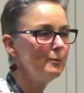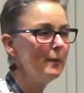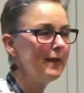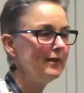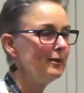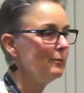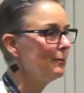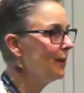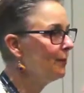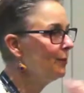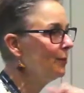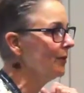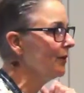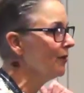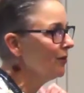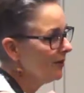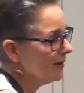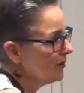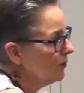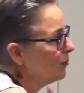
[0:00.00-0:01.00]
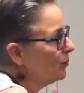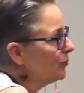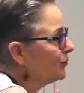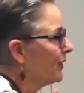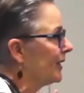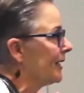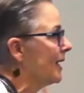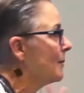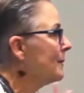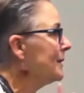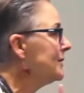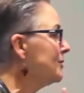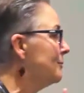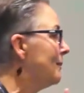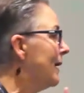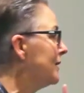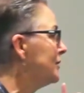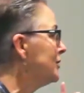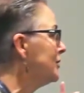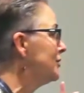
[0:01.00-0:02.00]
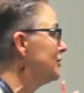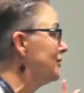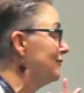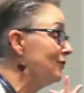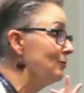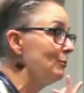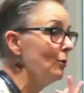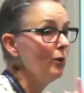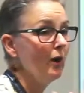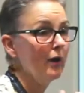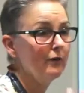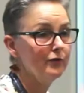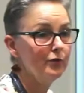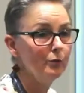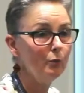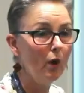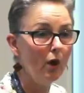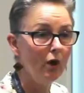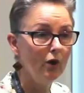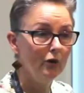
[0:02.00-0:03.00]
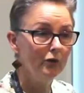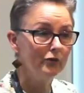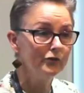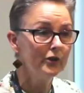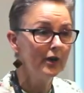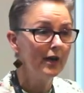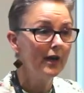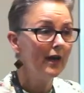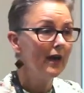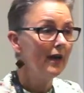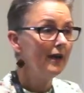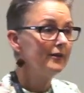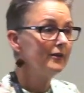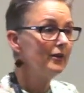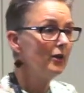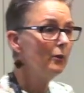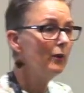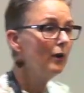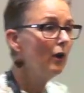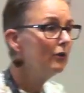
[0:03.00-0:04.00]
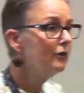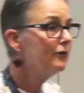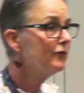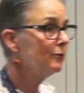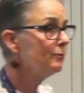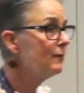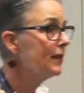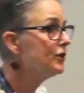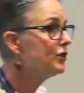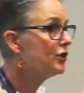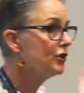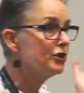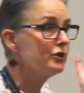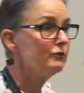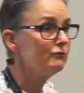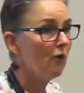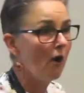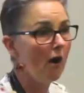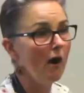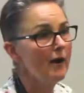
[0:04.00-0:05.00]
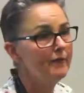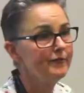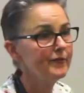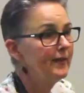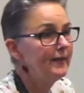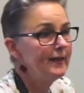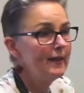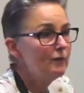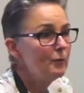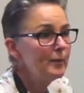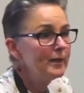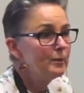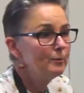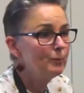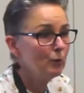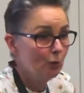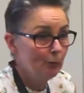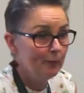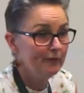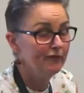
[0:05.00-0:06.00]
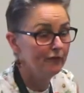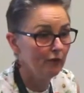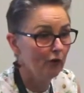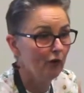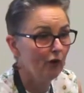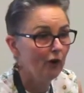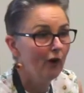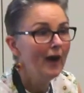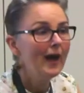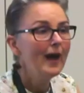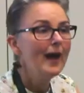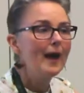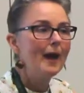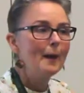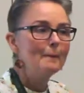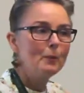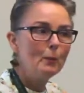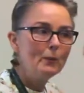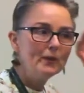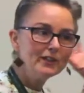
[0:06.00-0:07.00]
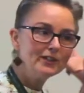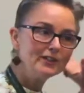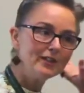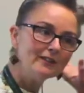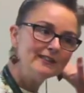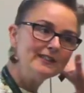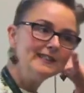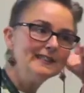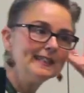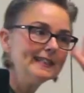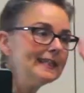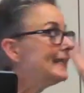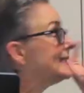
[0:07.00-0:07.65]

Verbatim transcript: to me that people were, of course, coming to Manchester from all over the world you know, a lot of them, they'd just arrived, they'd never been abroad before. But when I started to